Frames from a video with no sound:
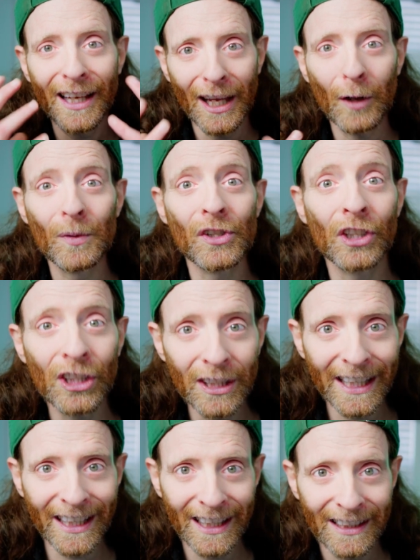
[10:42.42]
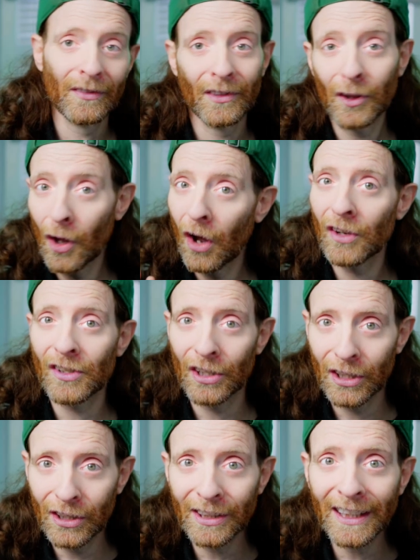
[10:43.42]
he was hurting. Dogs
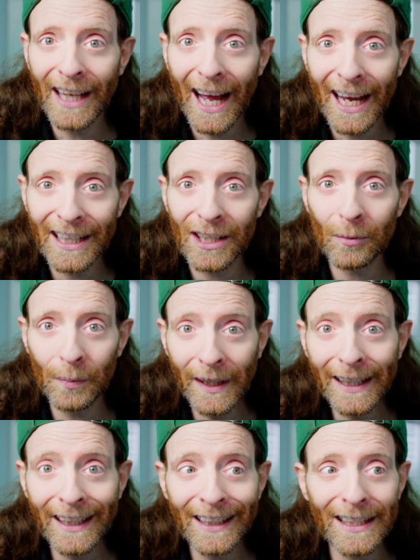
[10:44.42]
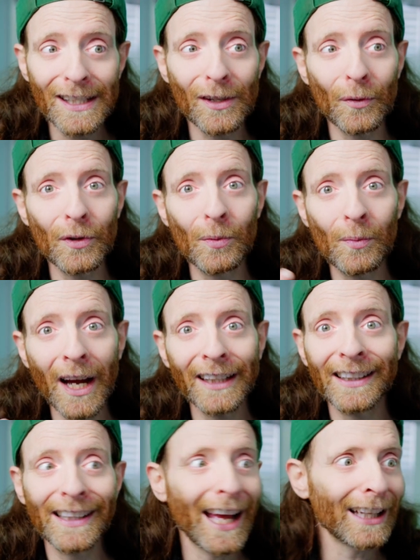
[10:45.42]
are good at hiding pain, so you
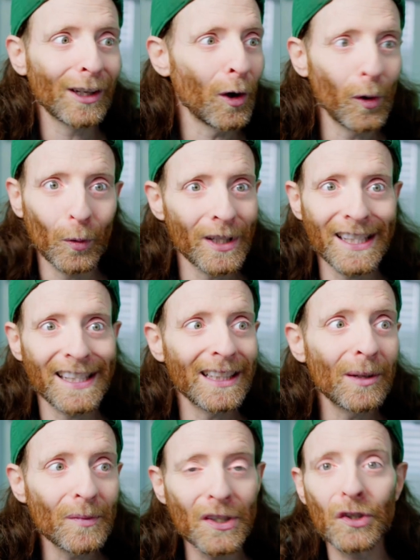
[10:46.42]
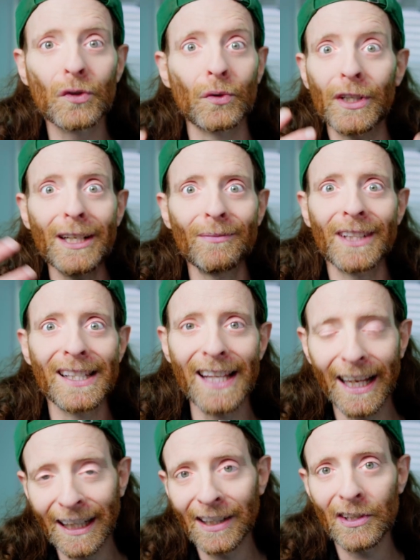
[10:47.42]
might not always see them scream the
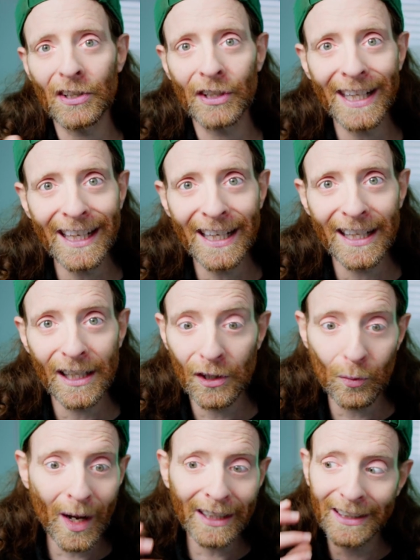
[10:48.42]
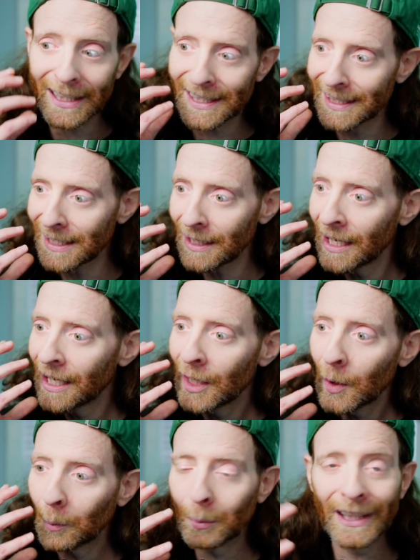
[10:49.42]
second that they're eating, and you might not see
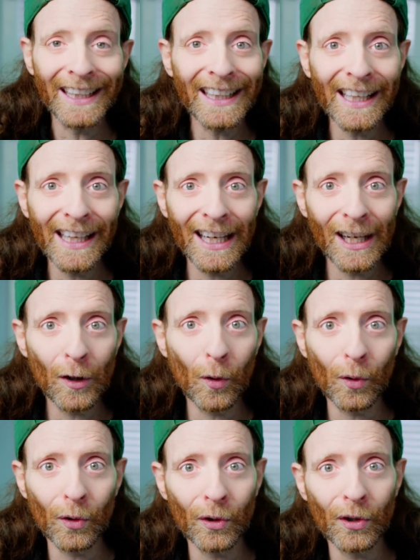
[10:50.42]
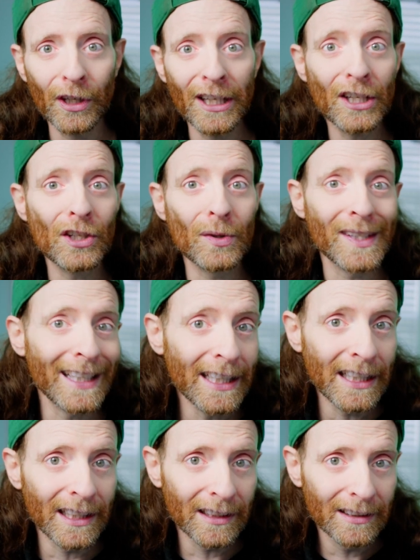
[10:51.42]
bleeding or issues eating.